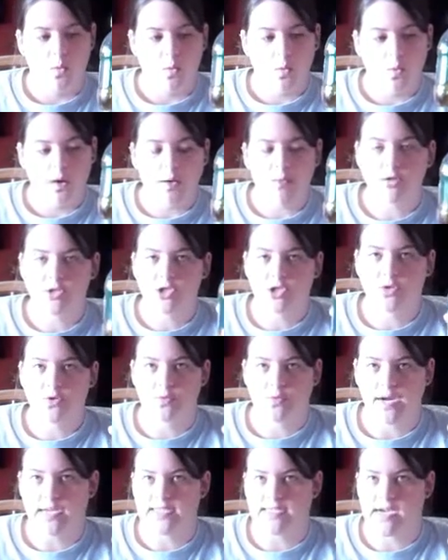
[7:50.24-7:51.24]
I want you to
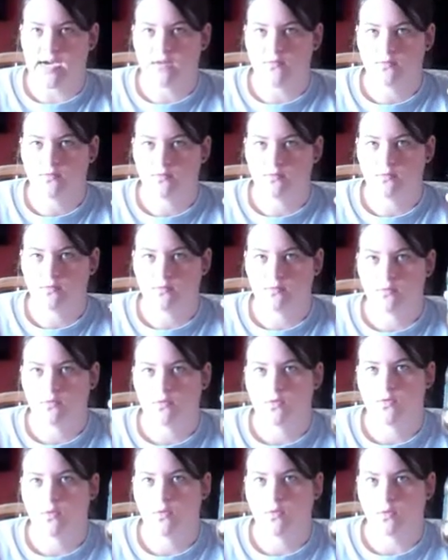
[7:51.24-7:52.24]
write down
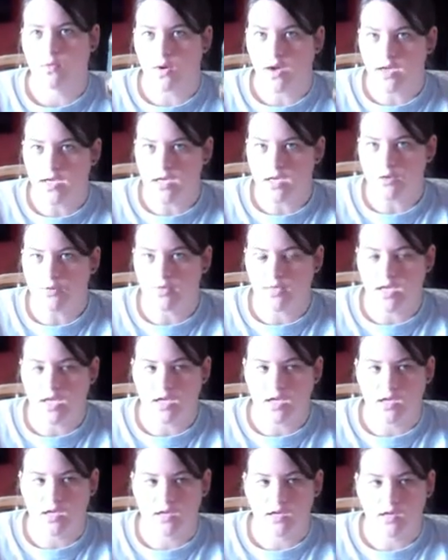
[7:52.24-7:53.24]
what you
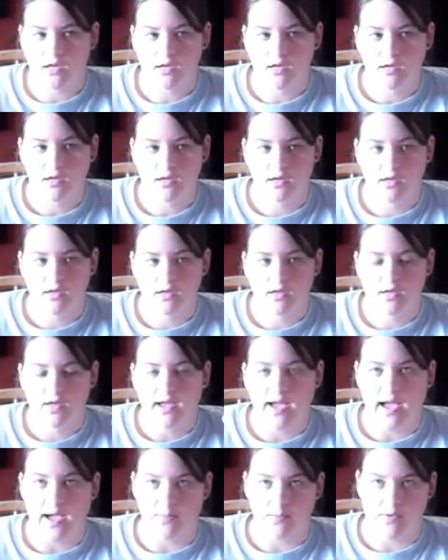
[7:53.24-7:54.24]
think
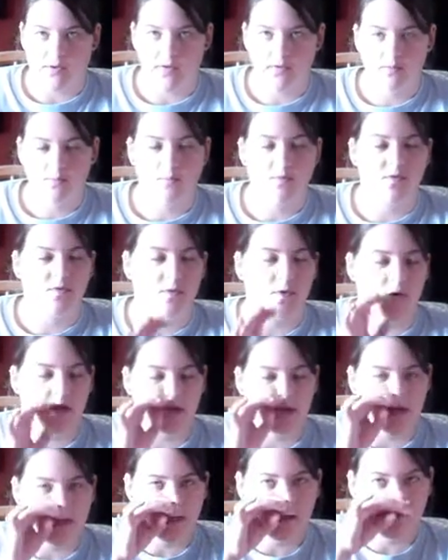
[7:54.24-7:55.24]
happened before you
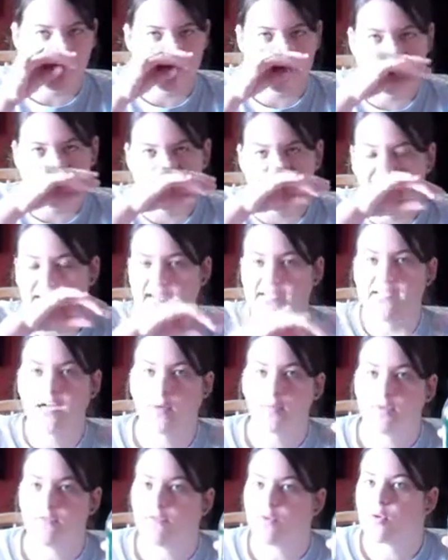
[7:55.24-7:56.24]
did it, and tell
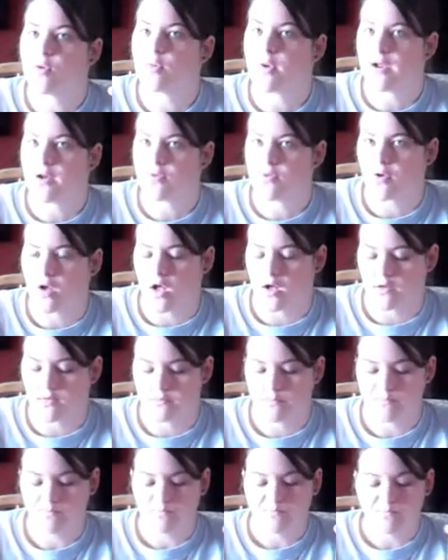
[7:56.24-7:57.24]
me if you were right or wrong.
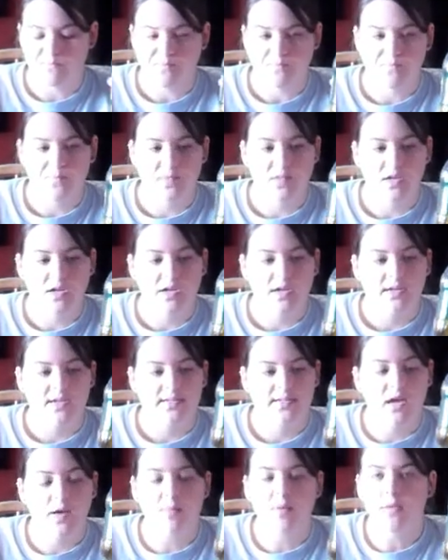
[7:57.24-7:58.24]

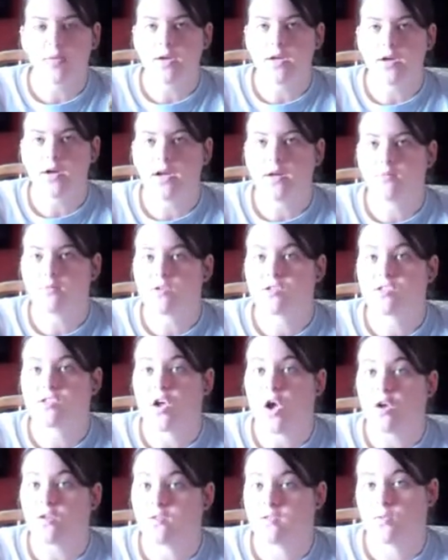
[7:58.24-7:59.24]
Tell me what your end
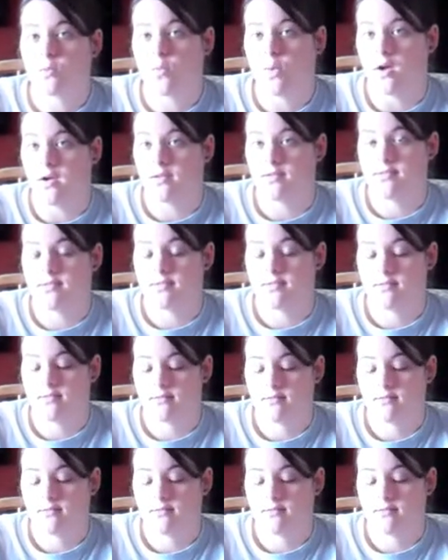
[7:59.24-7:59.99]
result was.